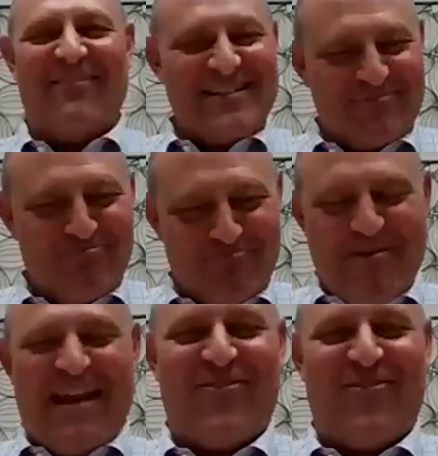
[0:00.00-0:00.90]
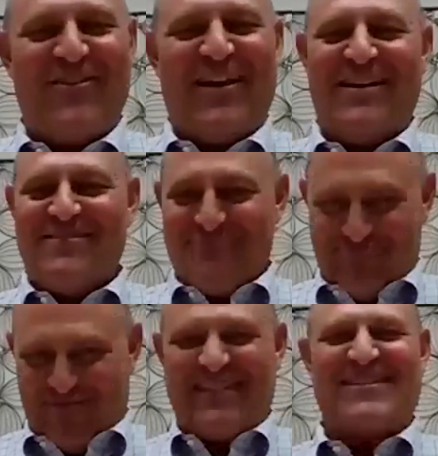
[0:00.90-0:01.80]
Let's make sure that
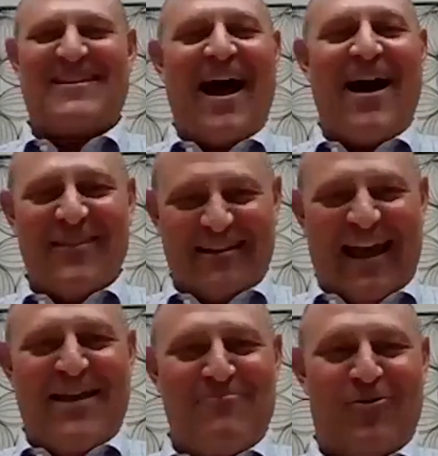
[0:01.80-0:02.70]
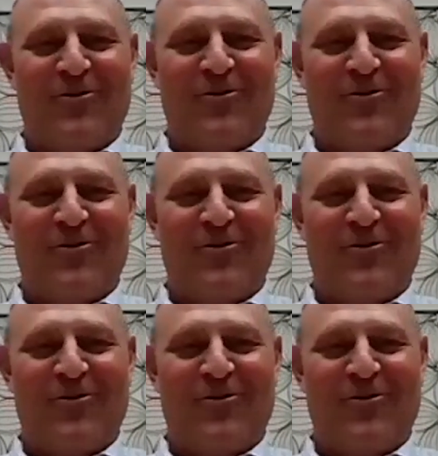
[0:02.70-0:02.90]
that's on the table.